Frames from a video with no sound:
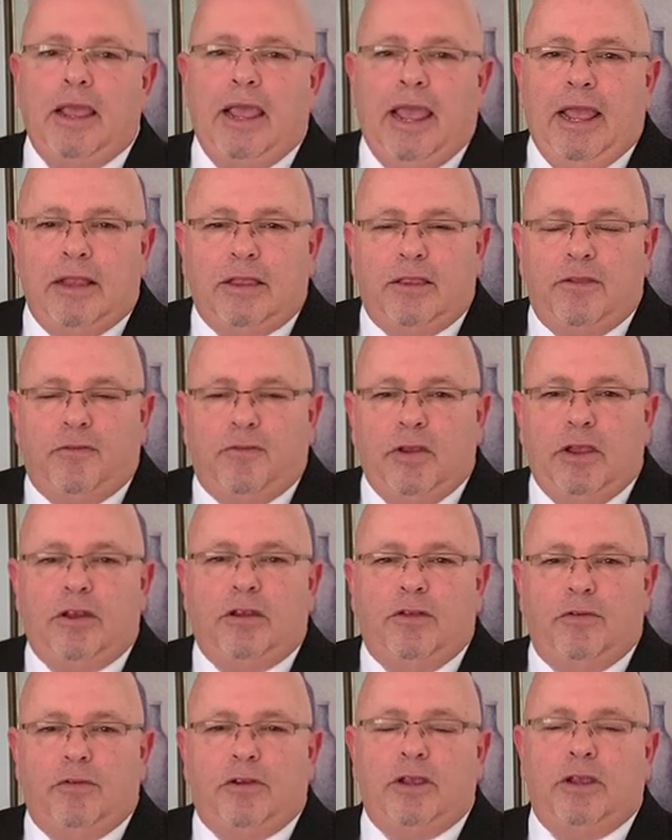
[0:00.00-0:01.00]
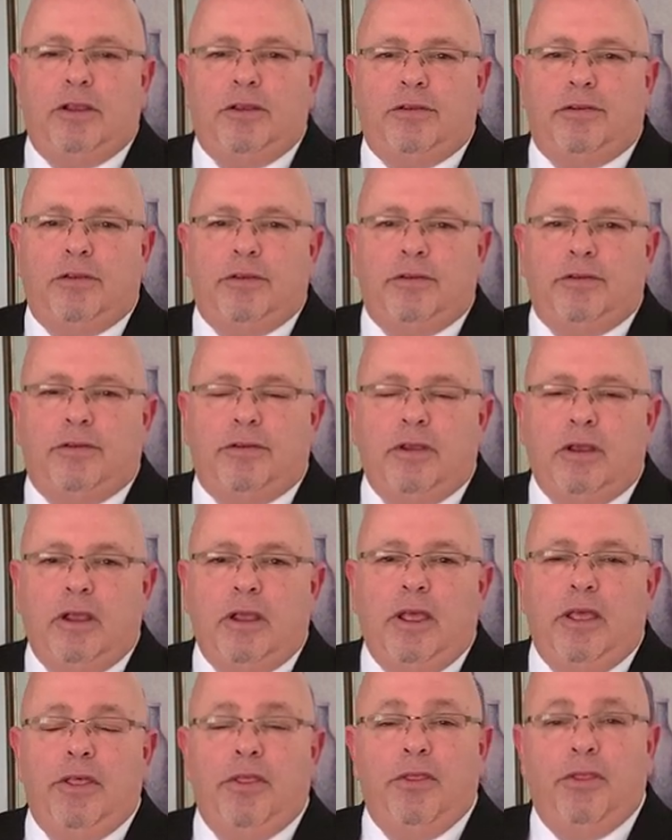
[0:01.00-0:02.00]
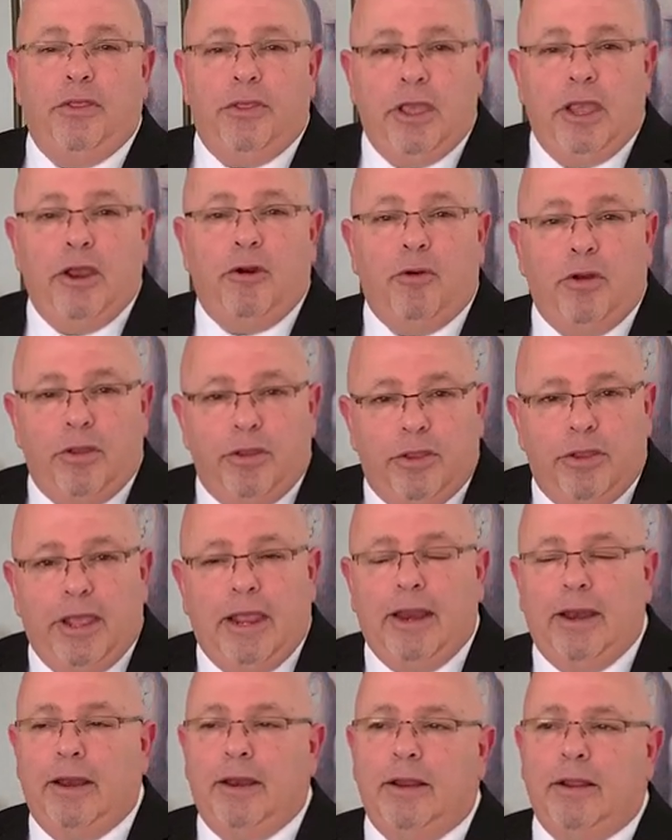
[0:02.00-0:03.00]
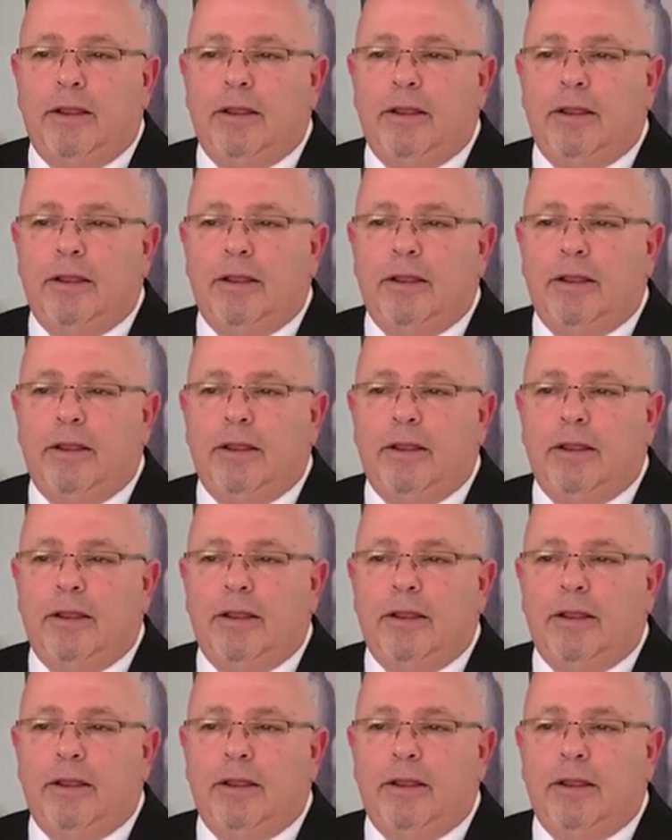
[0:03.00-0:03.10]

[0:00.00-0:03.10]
at the feet of Jesus there and then.